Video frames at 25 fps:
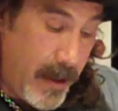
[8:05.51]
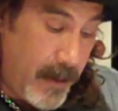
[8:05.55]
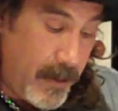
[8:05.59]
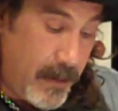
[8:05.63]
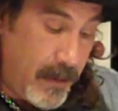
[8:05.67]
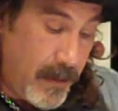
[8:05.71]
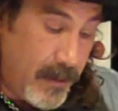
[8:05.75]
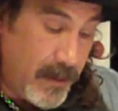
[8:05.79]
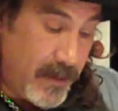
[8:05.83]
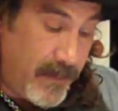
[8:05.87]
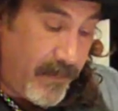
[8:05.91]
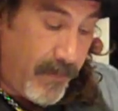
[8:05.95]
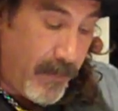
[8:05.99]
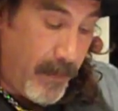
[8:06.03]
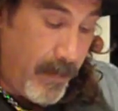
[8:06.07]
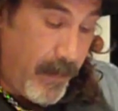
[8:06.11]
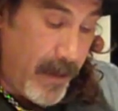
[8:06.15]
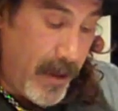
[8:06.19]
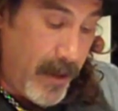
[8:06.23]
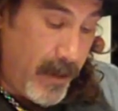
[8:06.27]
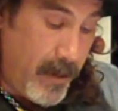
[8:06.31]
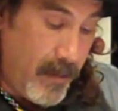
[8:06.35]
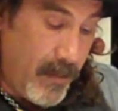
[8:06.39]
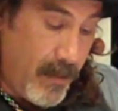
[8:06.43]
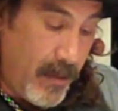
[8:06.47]
at those
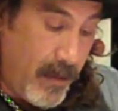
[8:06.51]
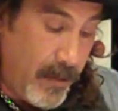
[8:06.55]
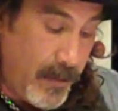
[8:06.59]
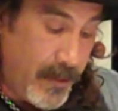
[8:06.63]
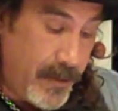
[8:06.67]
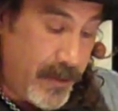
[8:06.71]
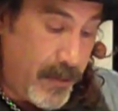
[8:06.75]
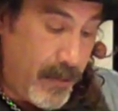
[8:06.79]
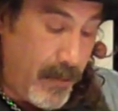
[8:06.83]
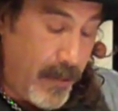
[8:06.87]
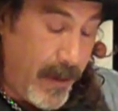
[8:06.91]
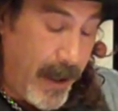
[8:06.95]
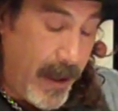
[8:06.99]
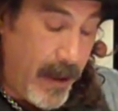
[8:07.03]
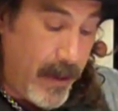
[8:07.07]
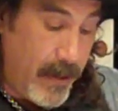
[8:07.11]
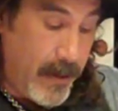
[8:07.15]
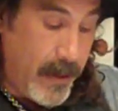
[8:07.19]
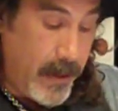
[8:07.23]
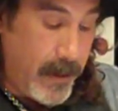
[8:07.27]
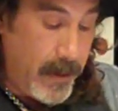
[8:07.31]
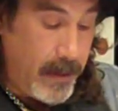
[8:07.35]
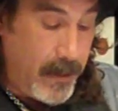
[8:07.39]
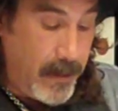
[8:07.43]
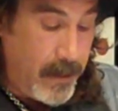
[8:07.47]
familiar old
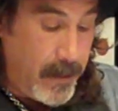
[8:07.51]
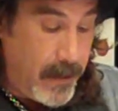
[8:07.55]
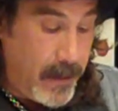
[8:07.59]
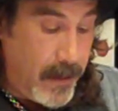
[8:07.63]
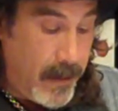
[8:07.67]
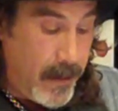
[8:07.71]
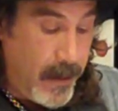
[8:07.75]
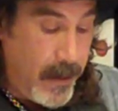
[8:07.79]
surroundings.